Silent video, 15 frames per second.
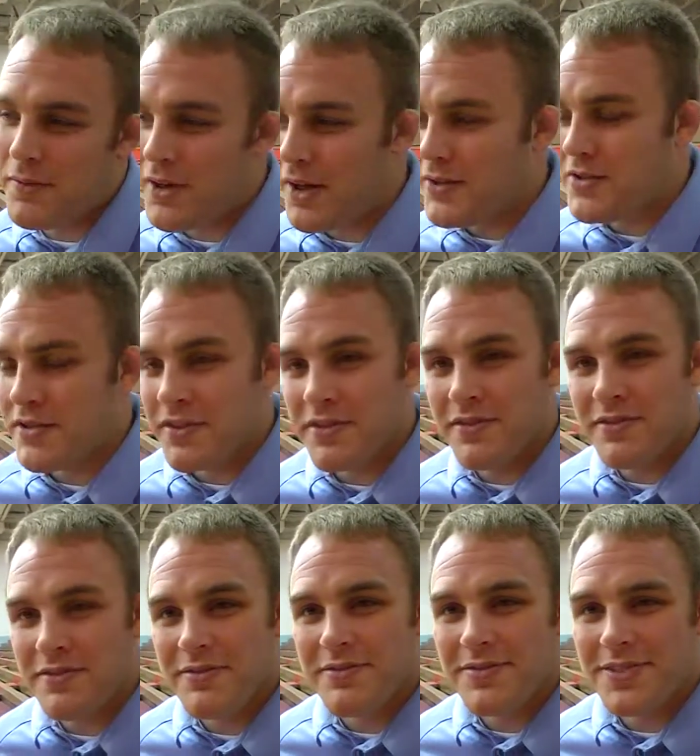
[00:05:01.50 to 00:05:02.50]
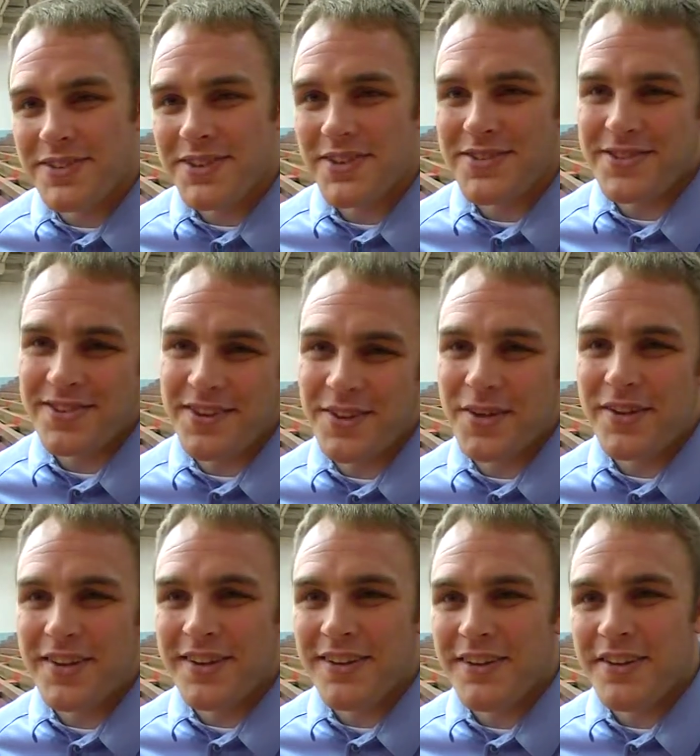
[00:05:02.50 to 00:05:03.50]
coaching, so it's right. a,
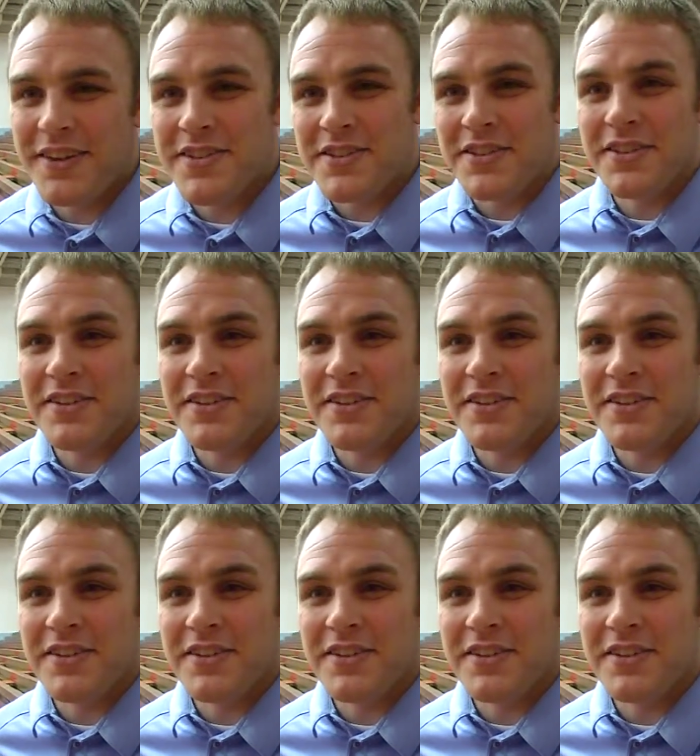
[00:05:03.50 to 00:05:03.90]
little, a little easier.